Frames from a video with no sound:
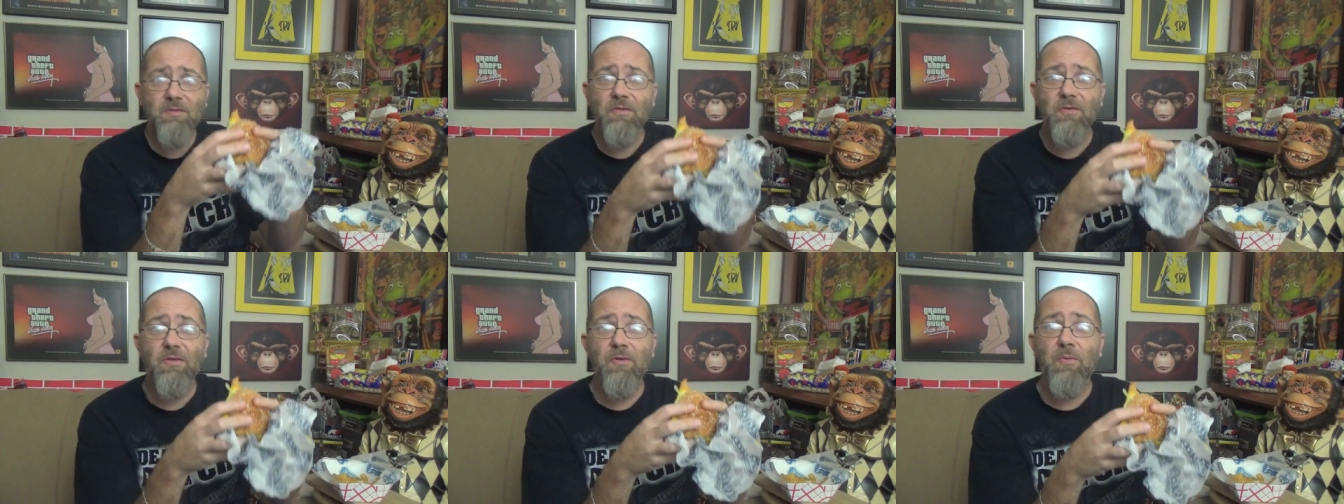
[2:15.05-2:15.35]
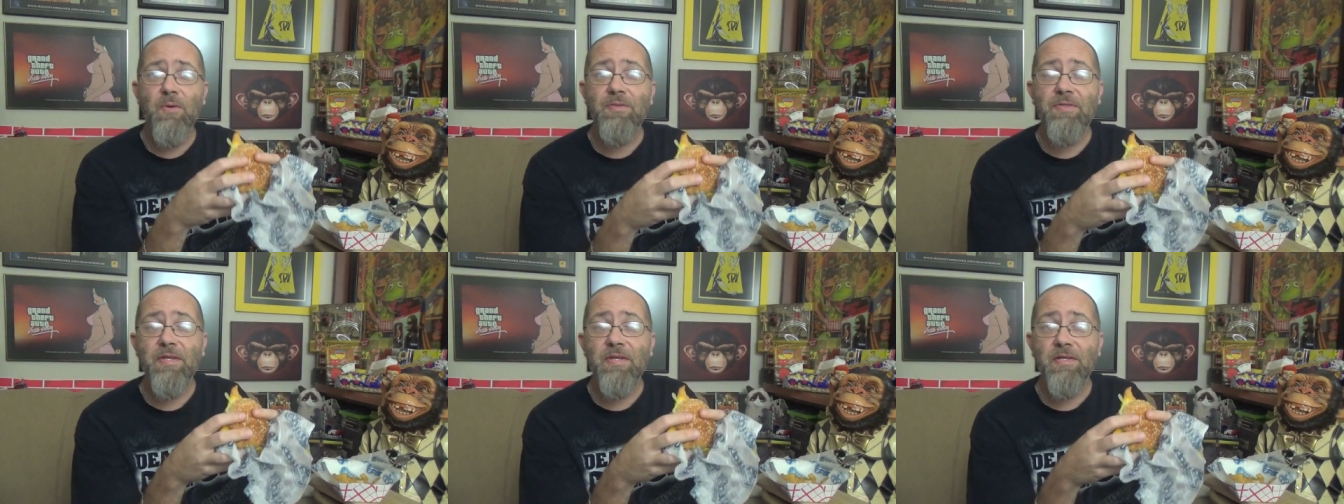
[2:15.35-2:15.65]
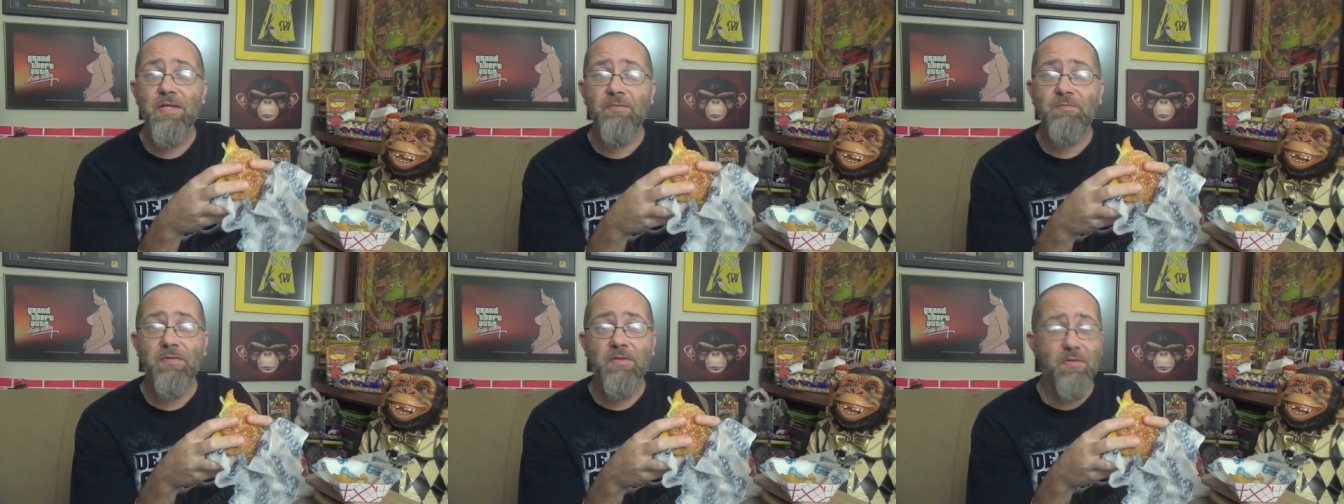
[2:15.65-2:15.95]
Only one thing
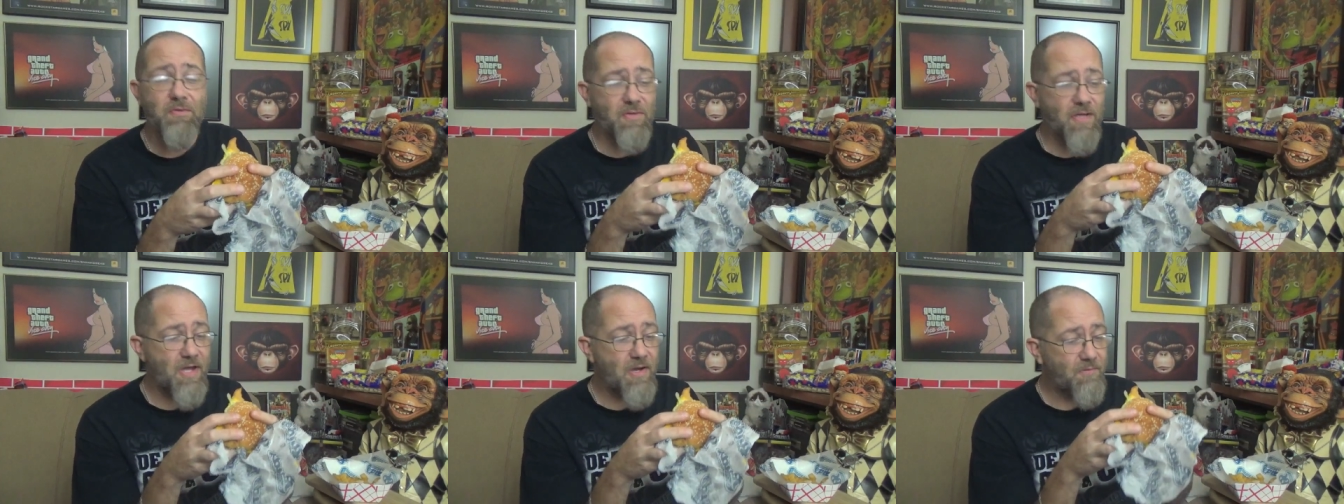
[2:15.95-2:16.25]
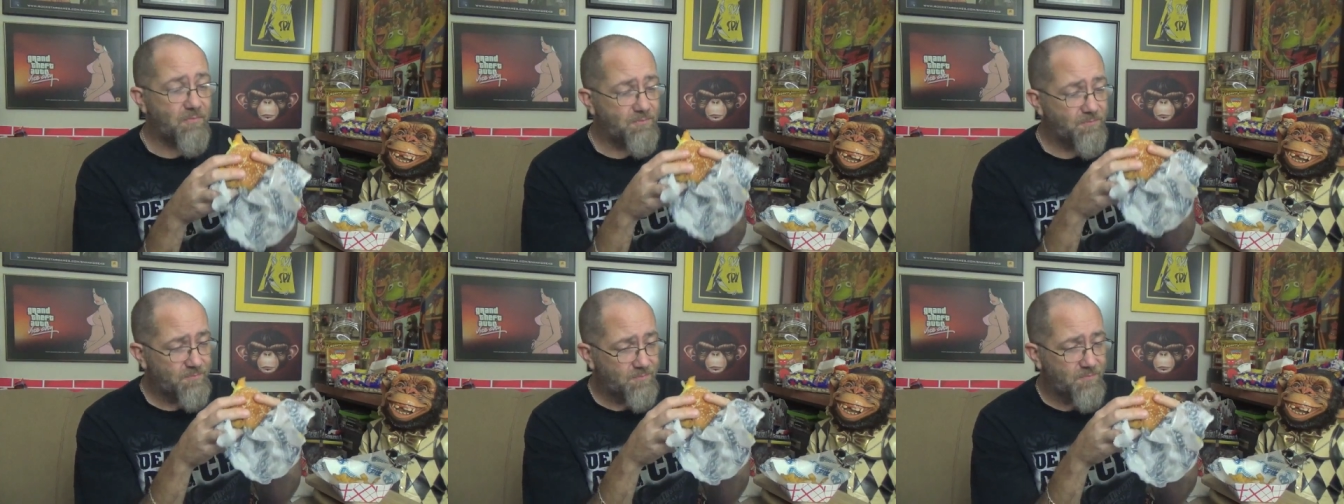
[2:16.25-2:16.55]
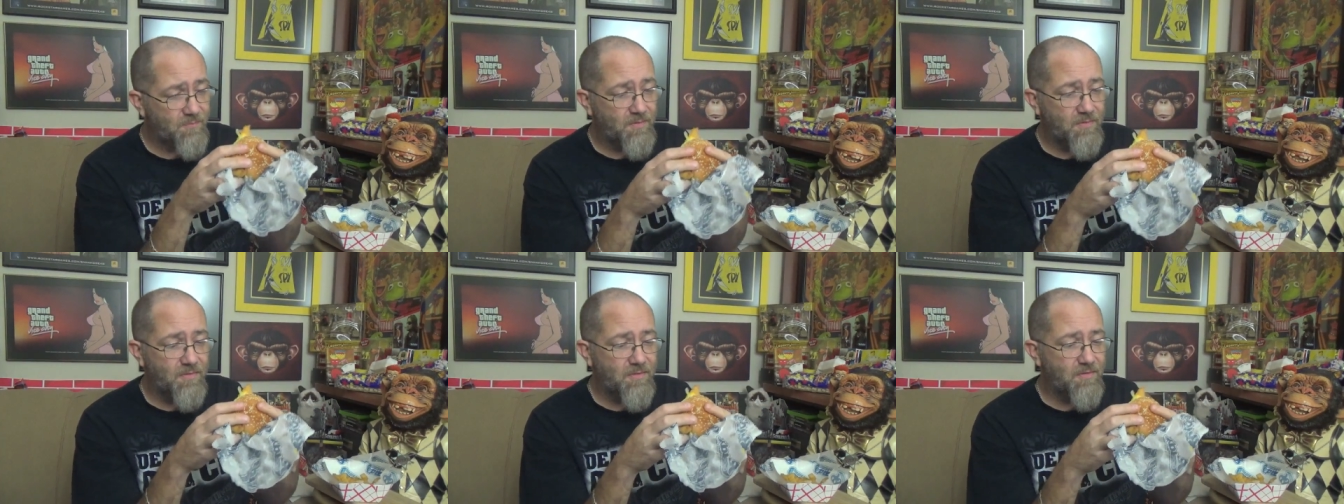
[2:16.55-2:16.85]
left to do now.
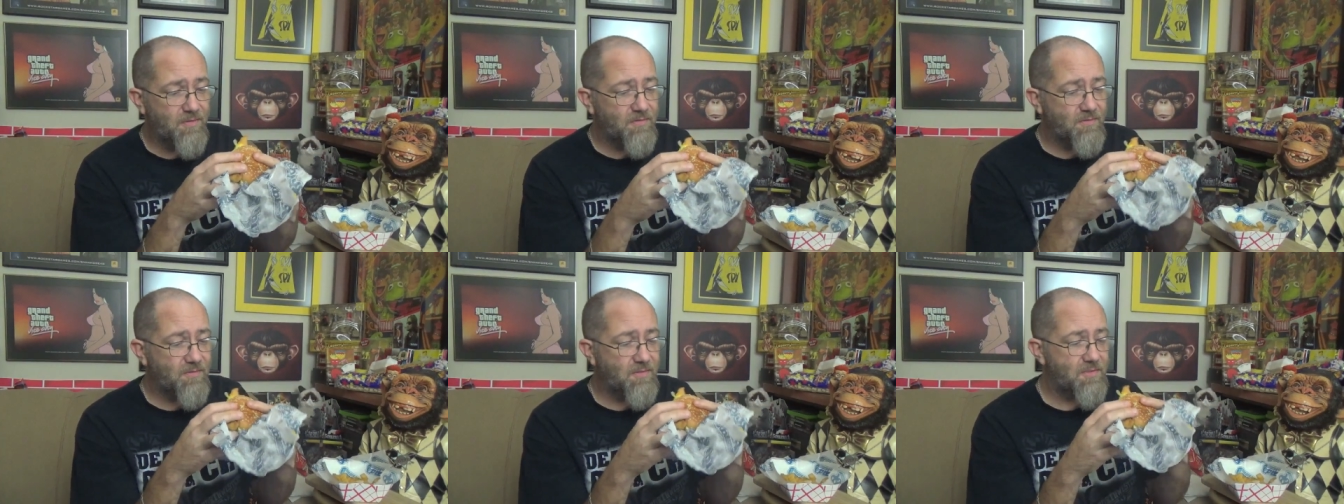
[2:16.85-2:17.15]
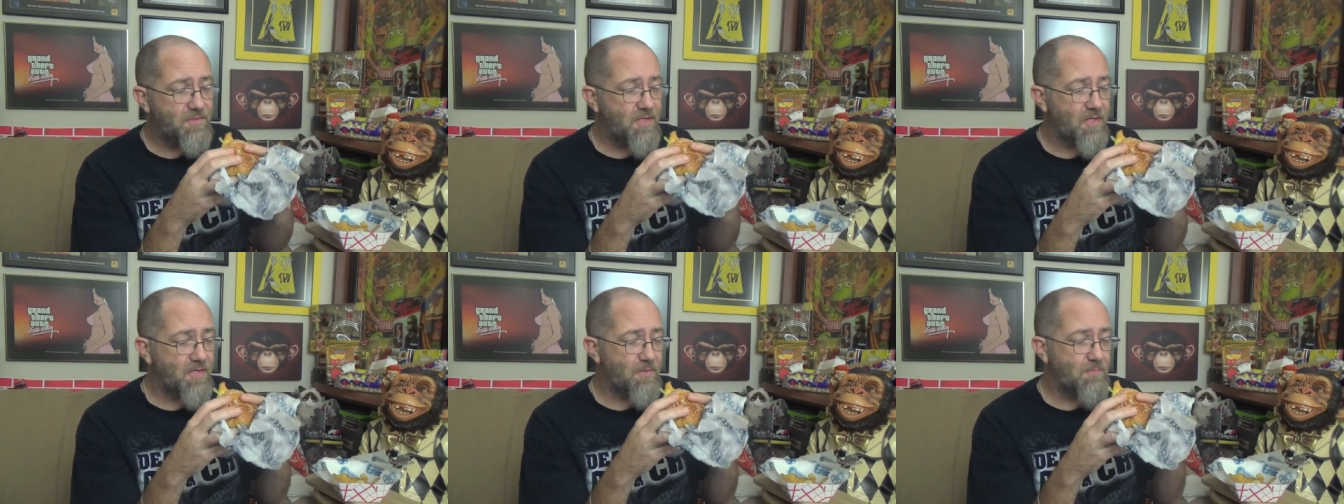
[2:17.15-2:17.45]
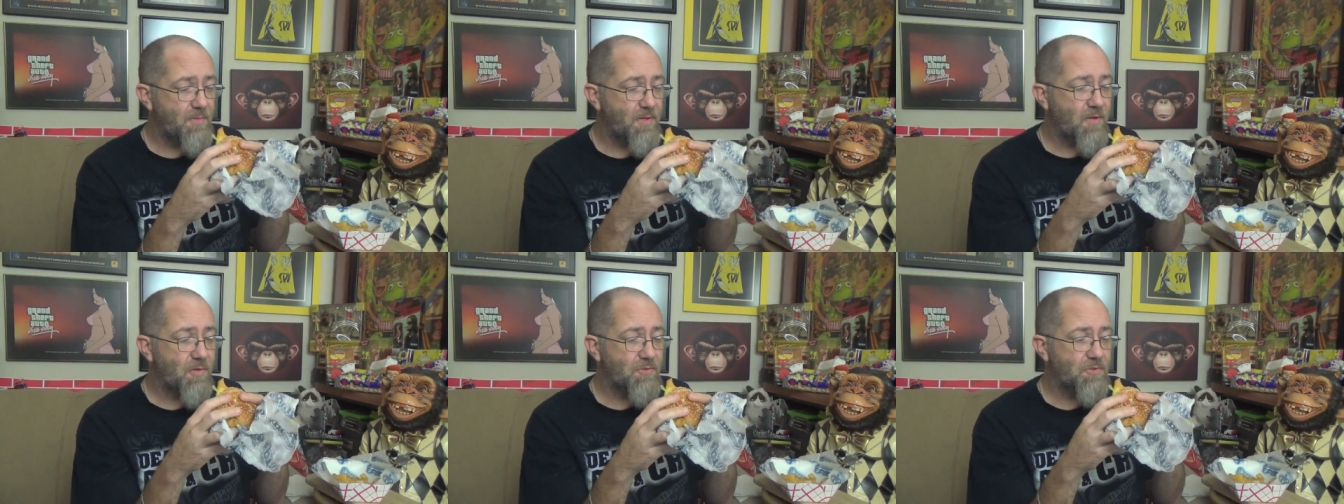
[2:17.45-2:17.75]
Let's take a
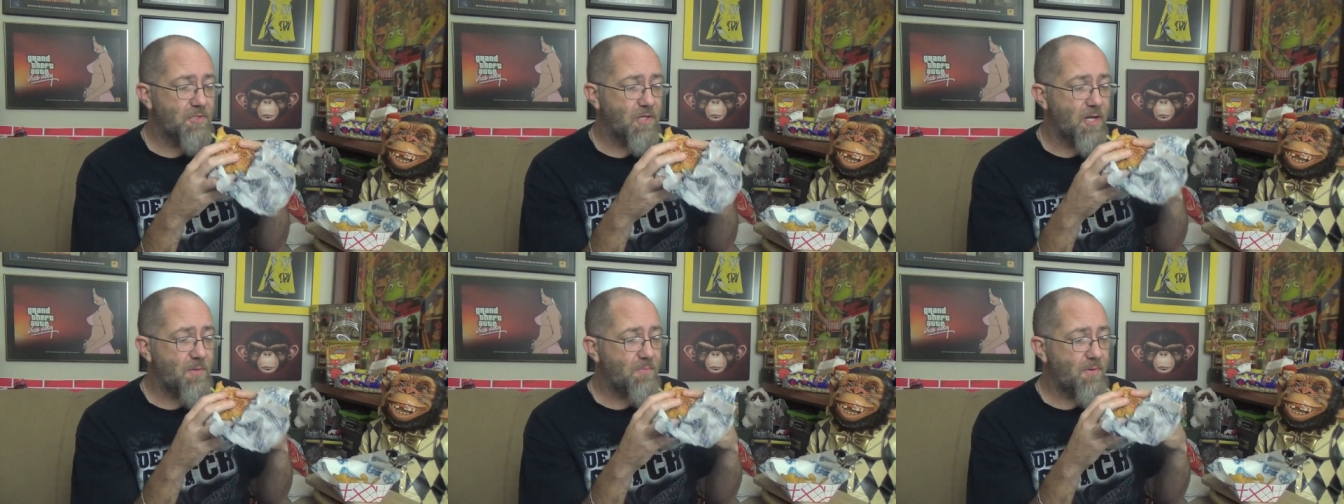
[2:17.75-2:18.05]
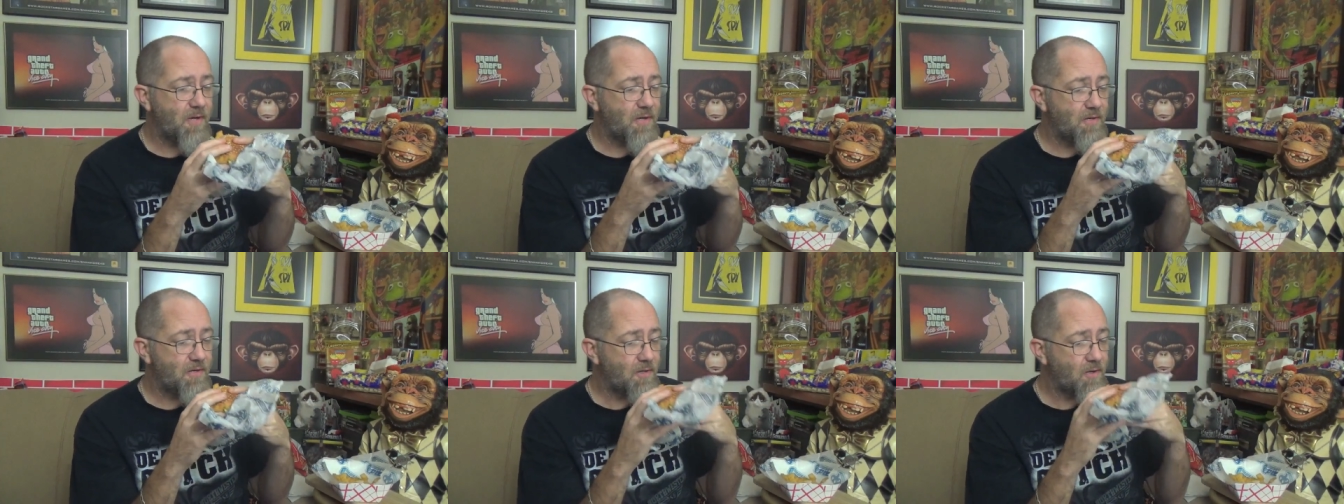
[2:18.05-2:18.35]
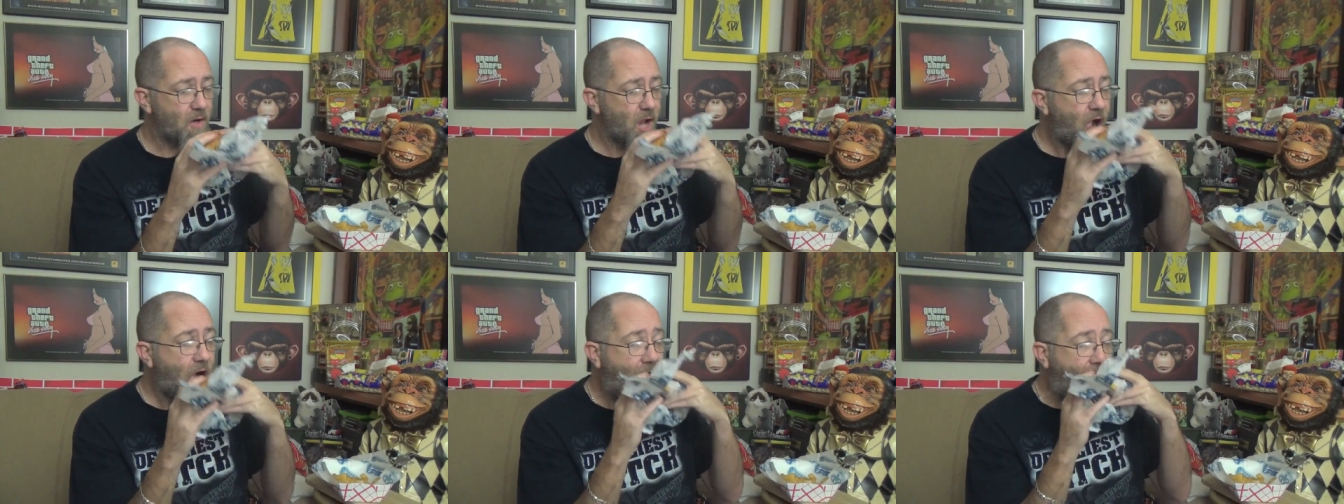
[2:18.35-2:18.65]
big old chomp out of here.